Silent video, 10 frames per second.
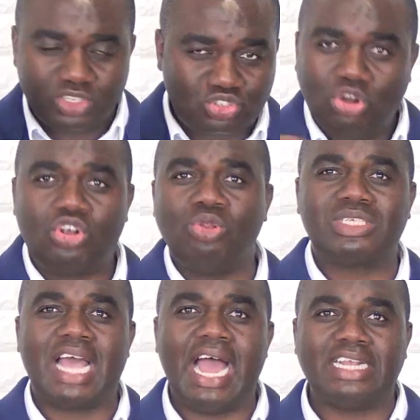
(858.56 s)
Don't
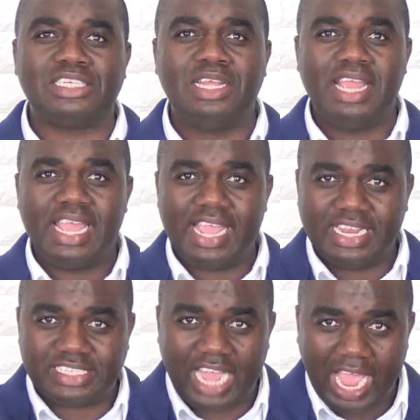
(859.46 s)
lose heart.
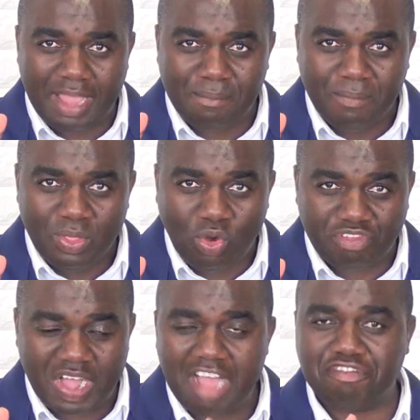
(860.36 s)
A time
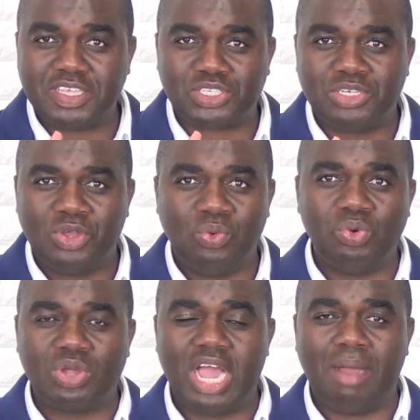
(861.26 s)
of harvest
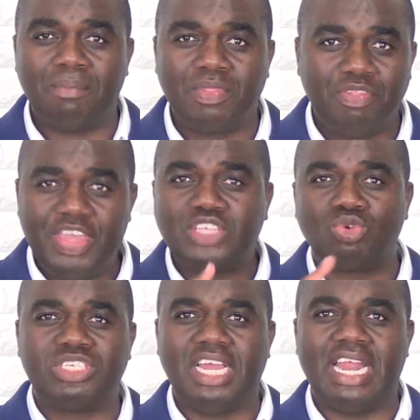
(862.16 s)
will come.
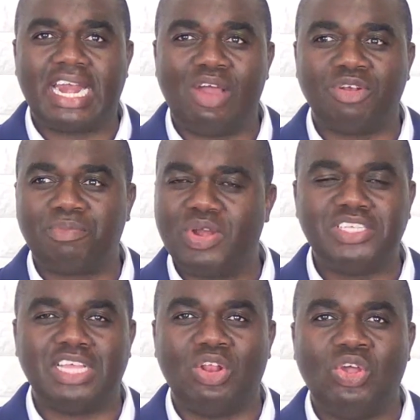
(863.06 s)
Things will turn around.
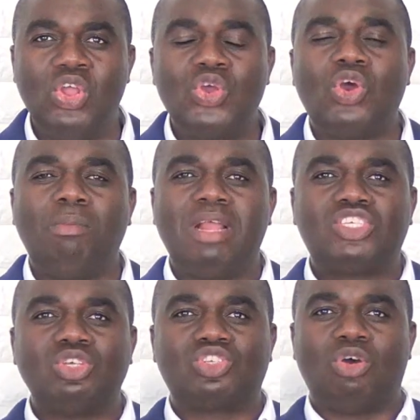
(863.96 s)
Praise the Lord. God
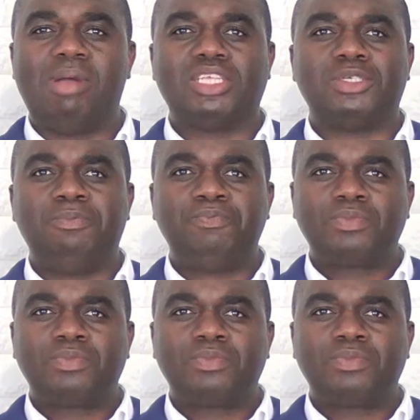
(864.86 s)
bless you so much.